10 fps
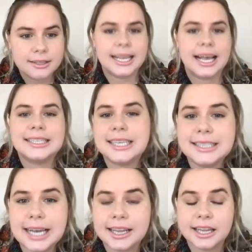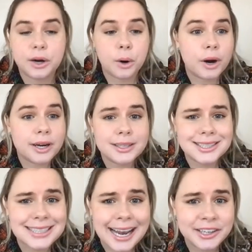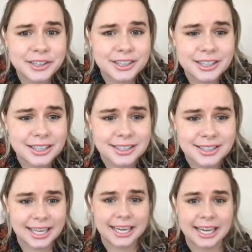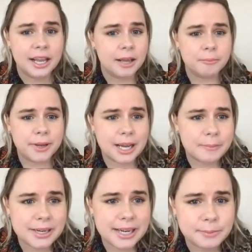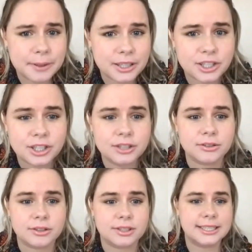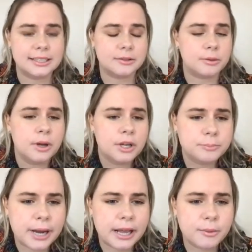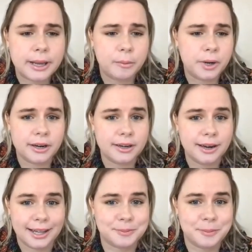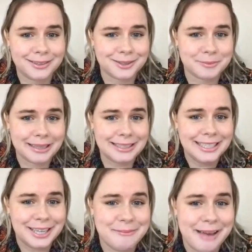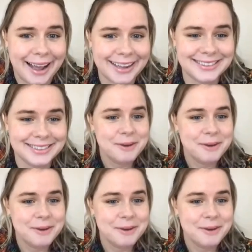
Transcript: Yes, exactly. Right. Or designer goods, honey. Pick up a nice pair of shoes. This is, by the way, we are not sponsored by TJ Maxx.